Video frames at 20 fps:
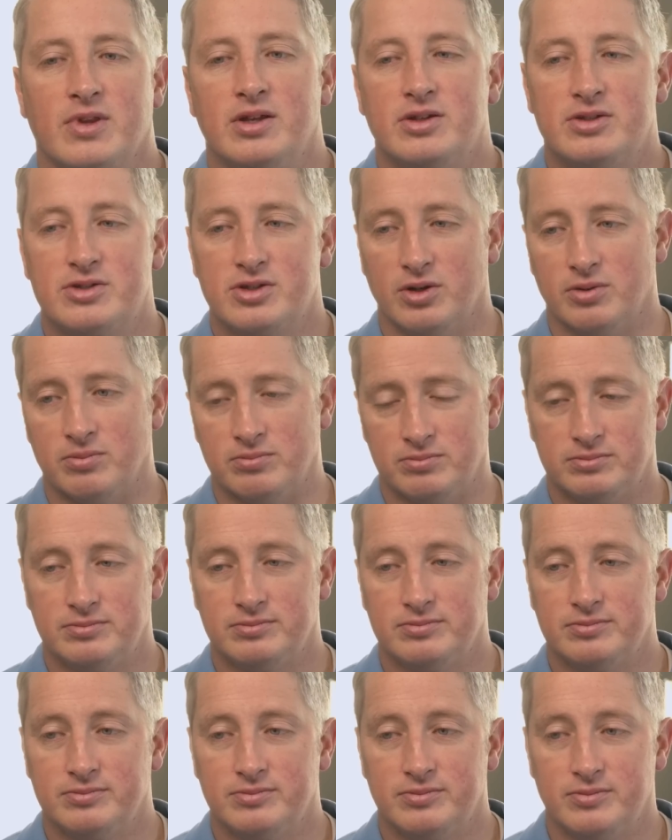So,
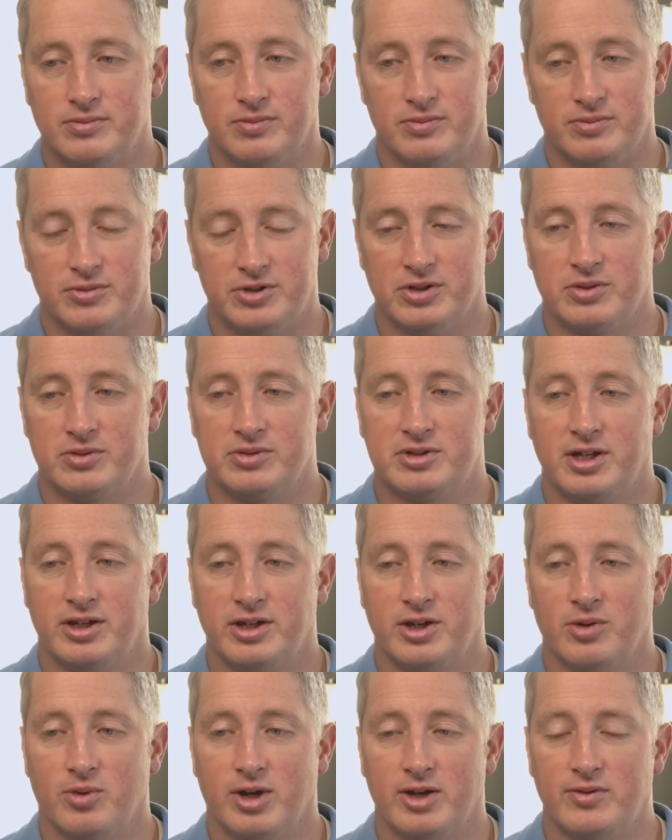don't tell
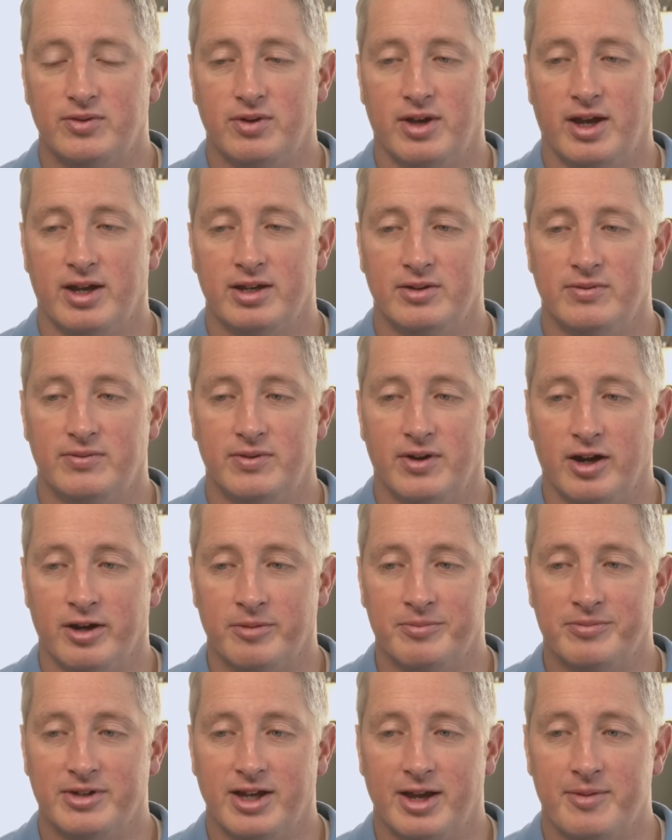your wife you had an affair.
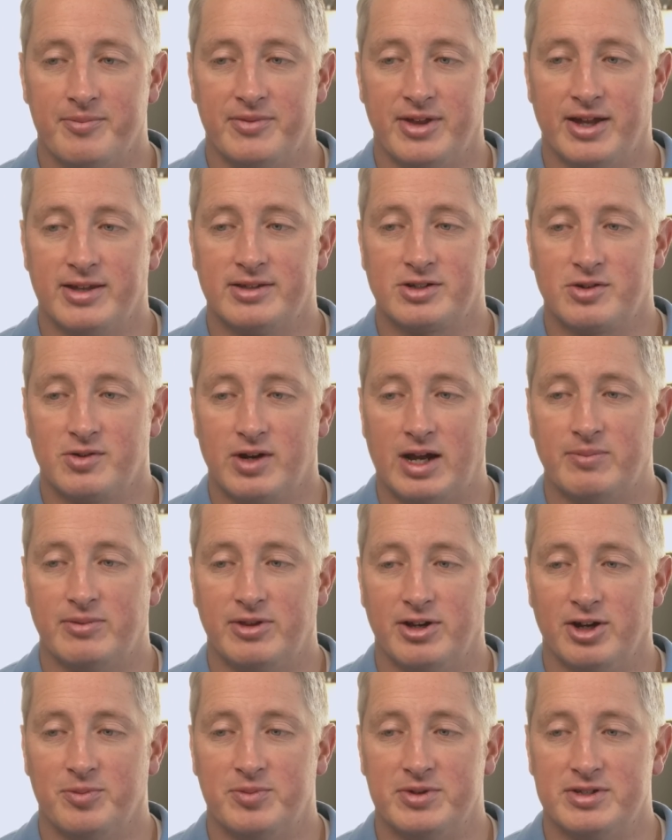Yep, that's crap
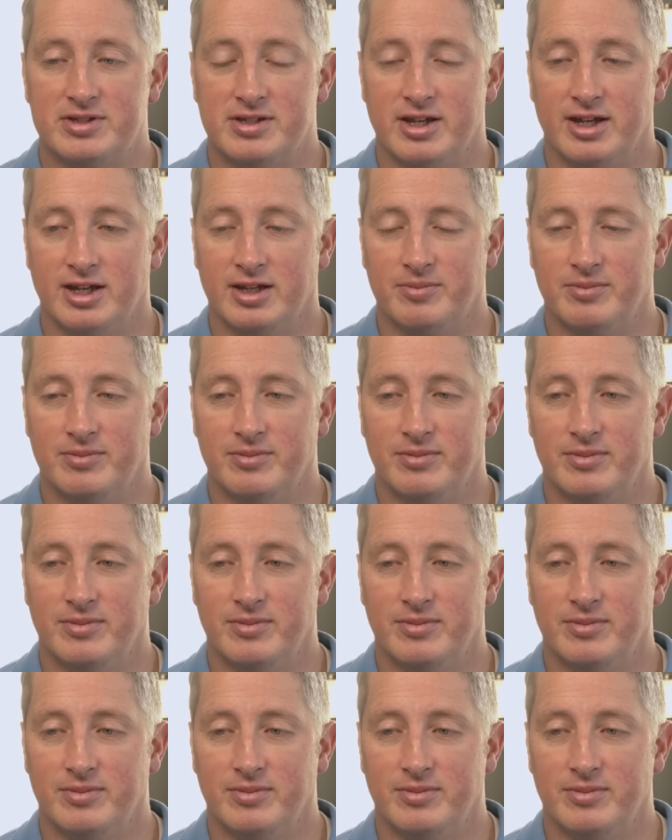therapists say.